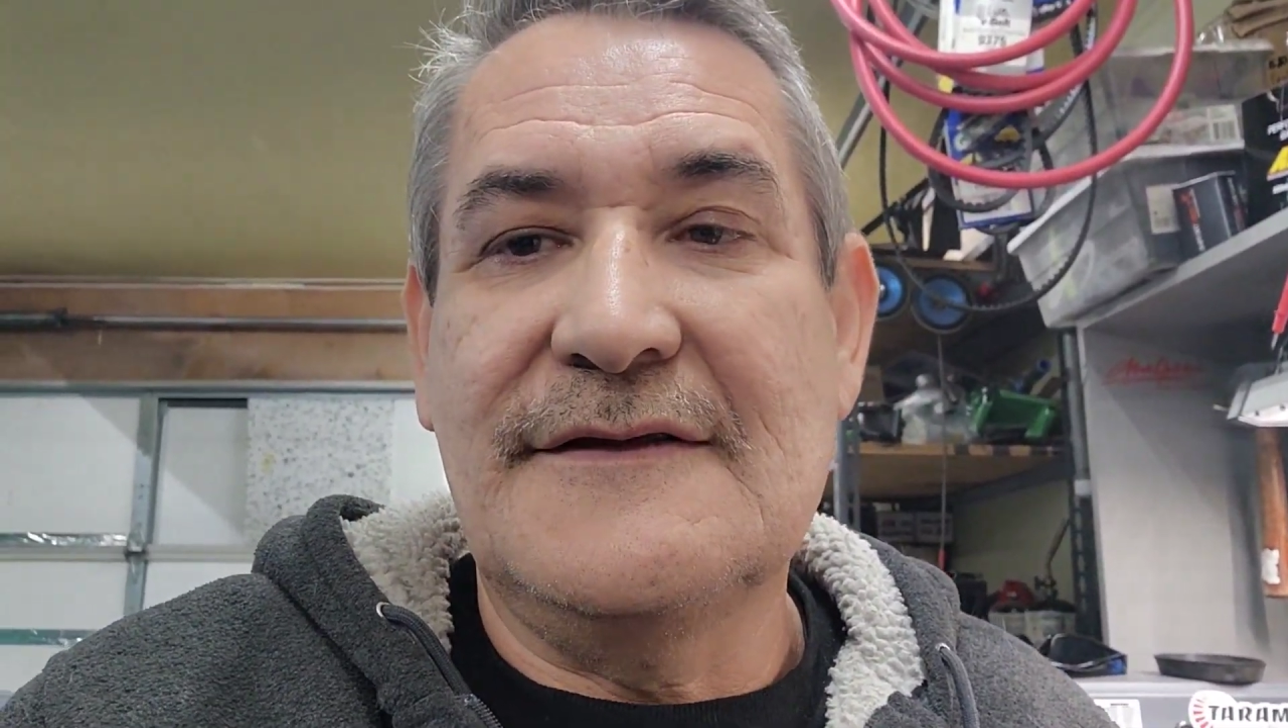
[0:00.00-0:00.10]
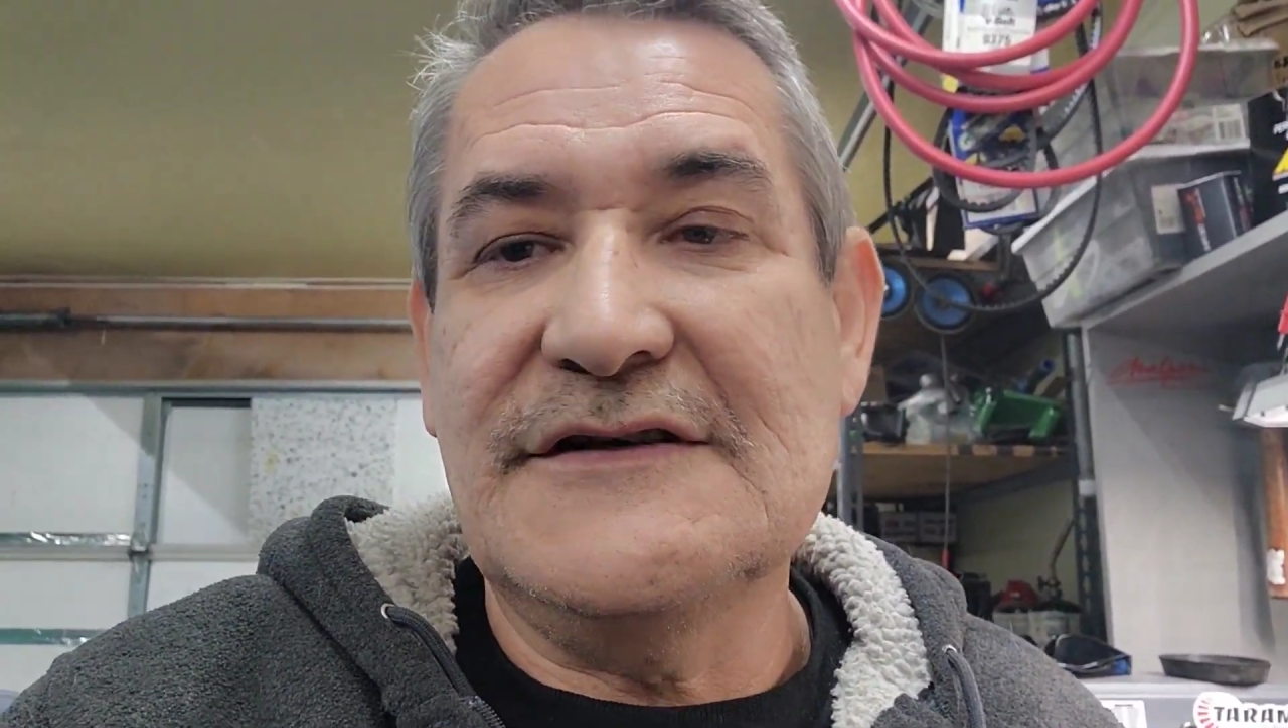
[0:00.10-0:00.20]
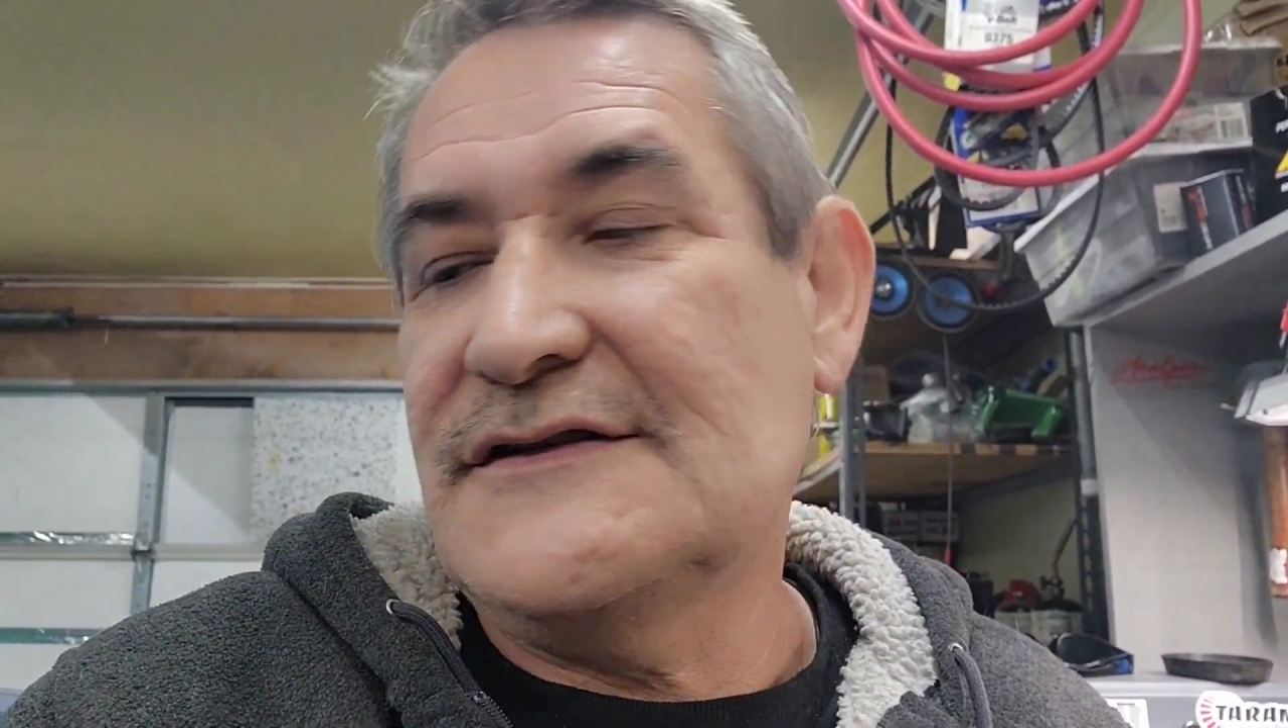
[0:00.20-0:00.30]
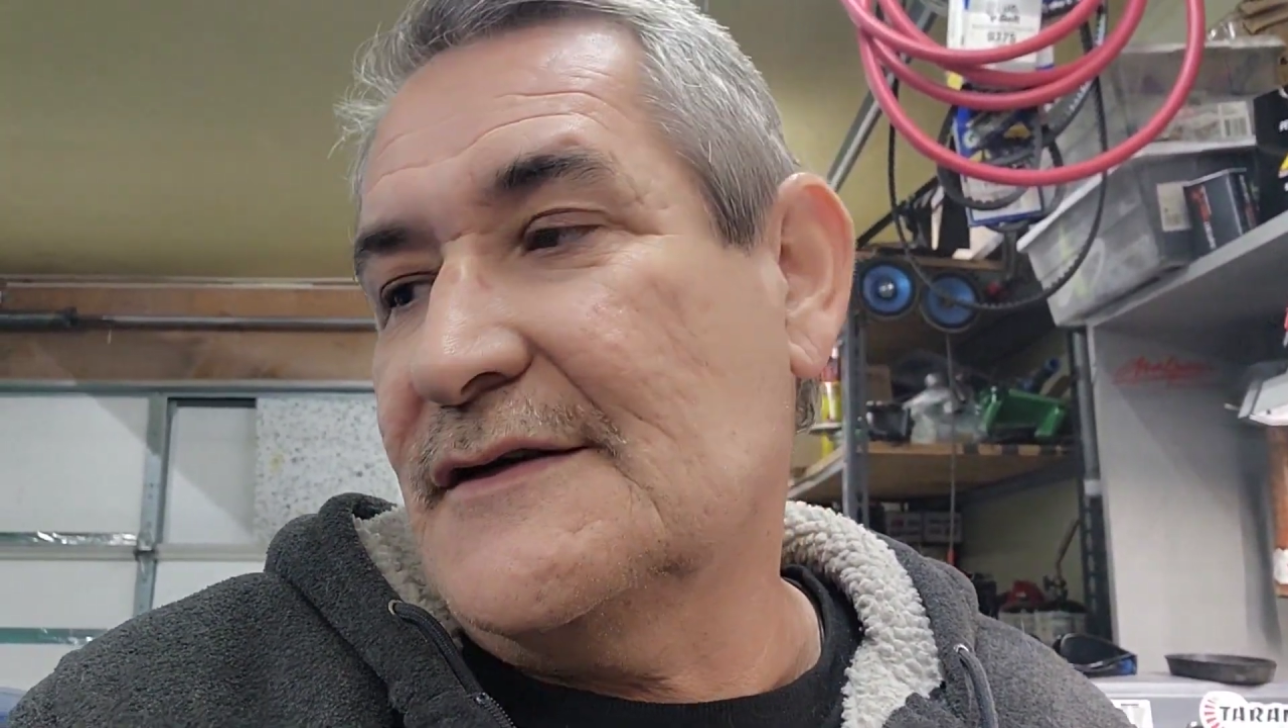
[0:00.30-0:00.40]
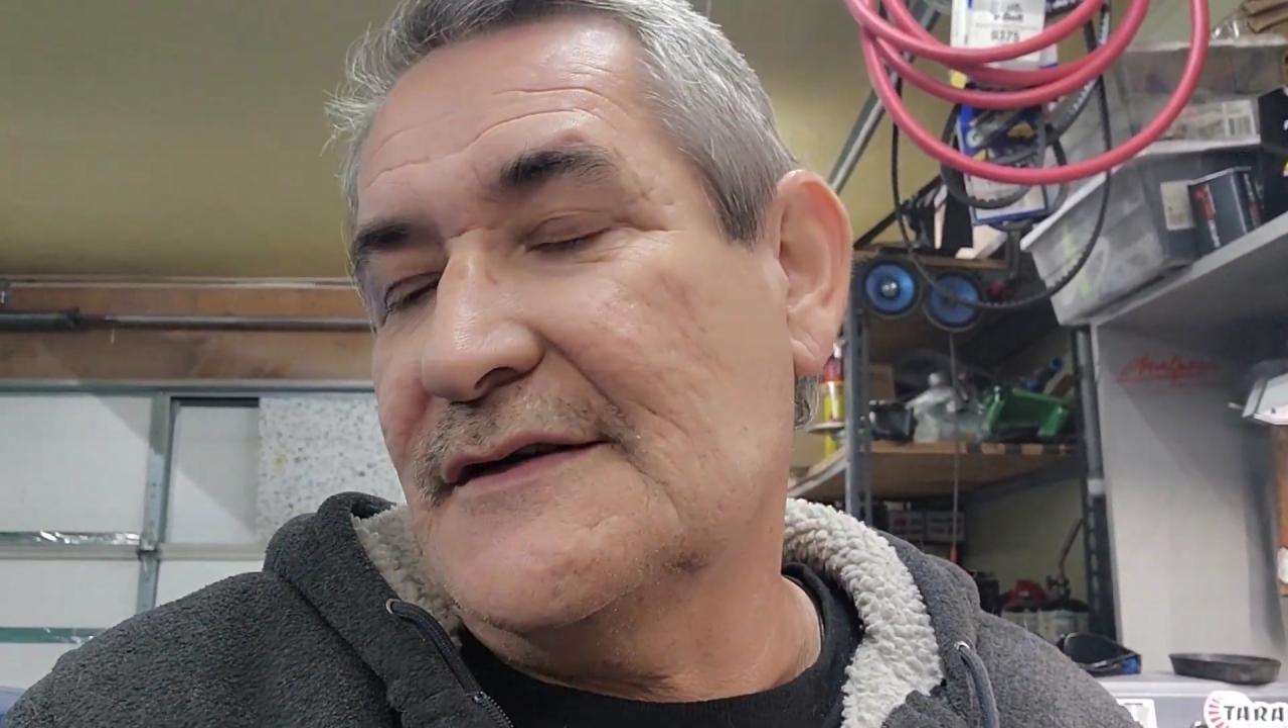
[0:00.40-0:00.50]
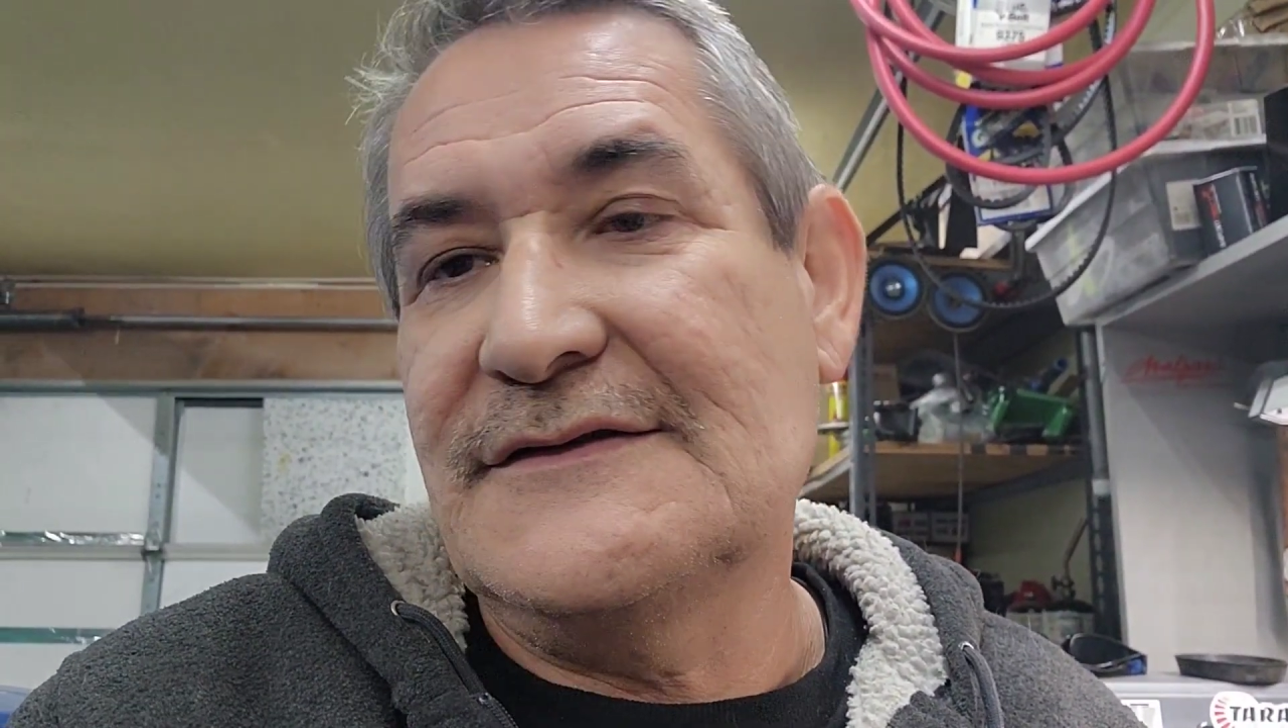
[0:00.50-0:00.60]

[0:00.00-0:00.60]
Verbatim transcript: This shit